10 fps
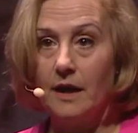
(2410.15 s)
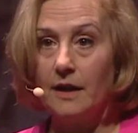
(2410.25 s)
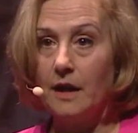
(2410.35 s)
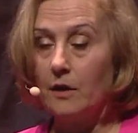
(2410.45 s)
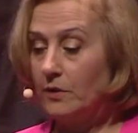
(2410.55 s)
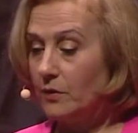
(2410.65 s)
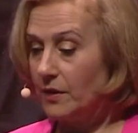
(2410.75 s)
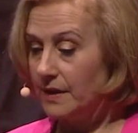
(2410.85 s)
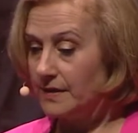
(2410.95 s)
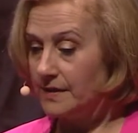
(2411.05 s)
and how the
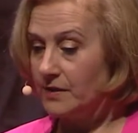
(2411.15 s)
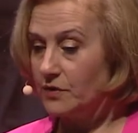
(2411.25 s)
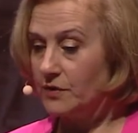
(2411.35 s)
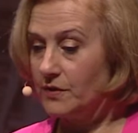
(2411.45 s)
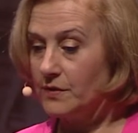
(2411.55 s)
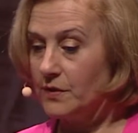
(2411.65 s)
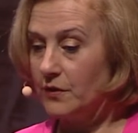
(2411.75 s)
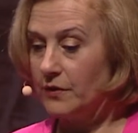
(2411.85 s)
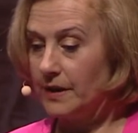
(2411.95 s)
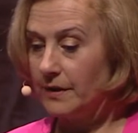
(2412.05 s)
organization is
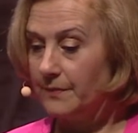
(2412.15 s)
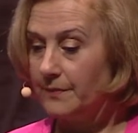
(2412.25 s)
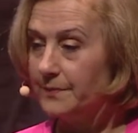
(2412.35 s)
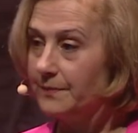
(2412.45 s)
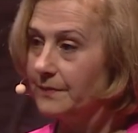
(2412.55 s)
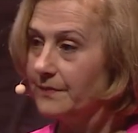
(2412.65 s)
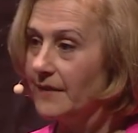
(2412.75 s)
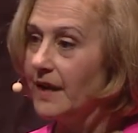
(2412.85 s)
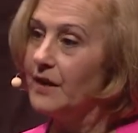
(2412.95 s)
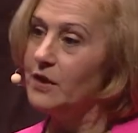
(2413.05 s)
learning.
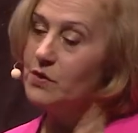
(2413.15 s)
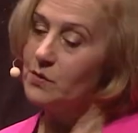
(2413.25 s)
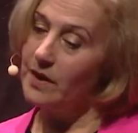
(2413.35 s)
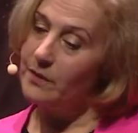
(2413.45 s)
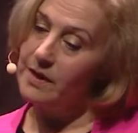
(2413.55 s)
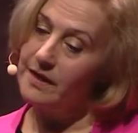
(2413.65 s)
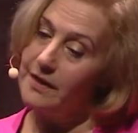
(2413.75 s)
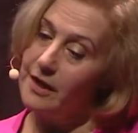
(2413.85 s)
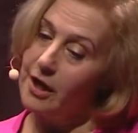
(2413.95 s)
So I will